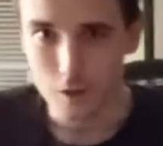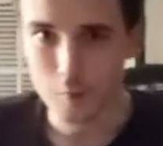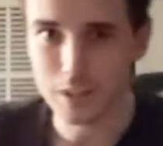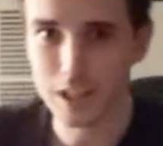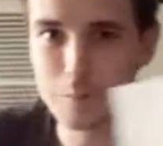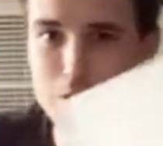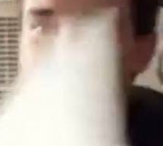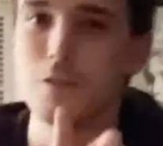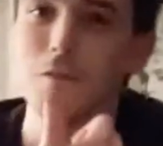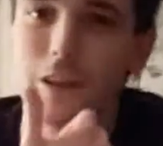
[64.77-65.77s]
film in the
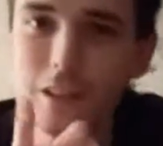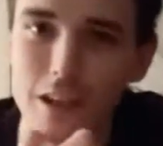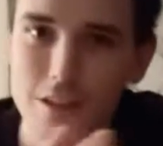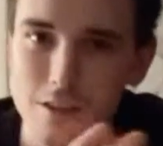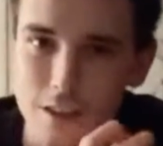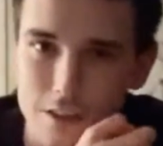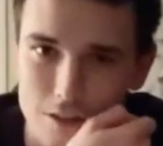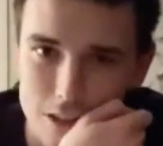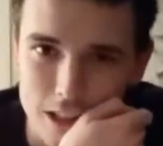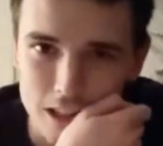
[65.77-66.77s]
MCU franchise,
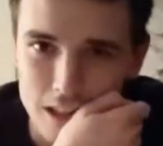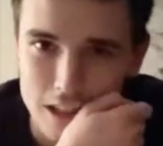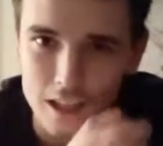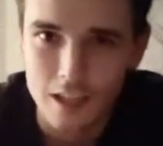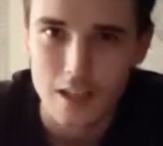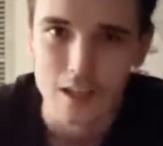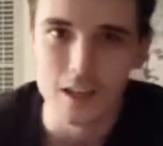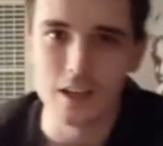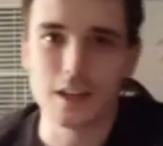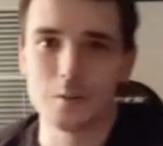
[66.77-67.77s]
essentially.
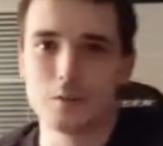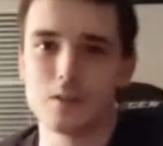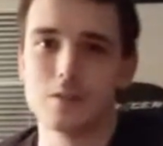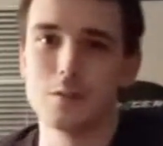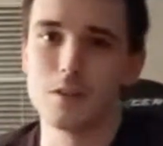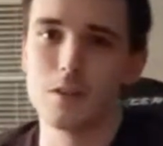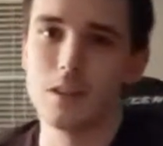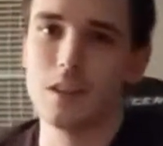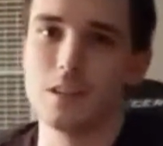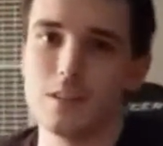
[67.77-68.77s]
So the
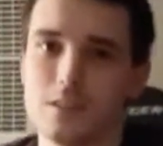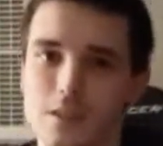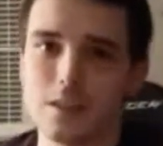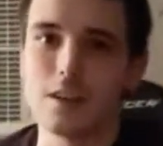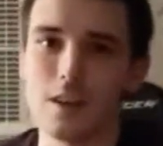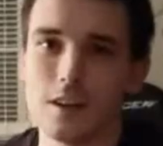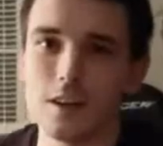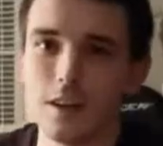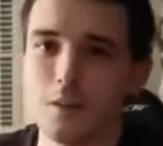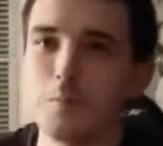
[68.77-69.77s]
thing is,
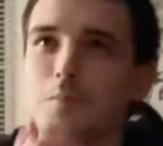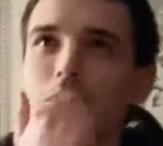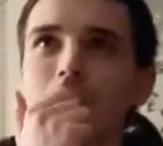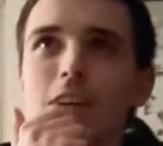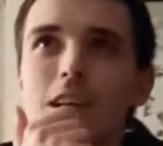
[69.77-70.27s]
um,